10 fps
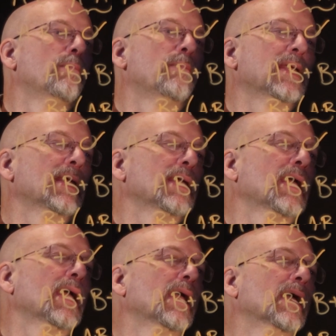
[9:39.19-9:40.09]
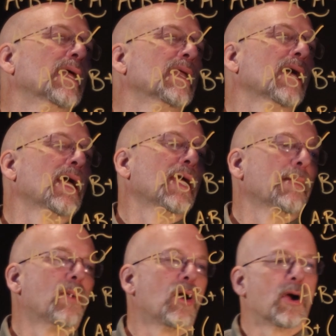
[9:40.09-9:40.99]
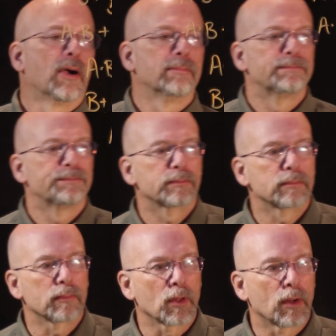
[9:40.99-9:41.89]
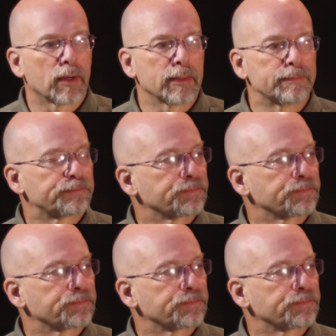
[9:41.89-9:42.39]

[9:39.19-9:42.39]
B and A bar. All right.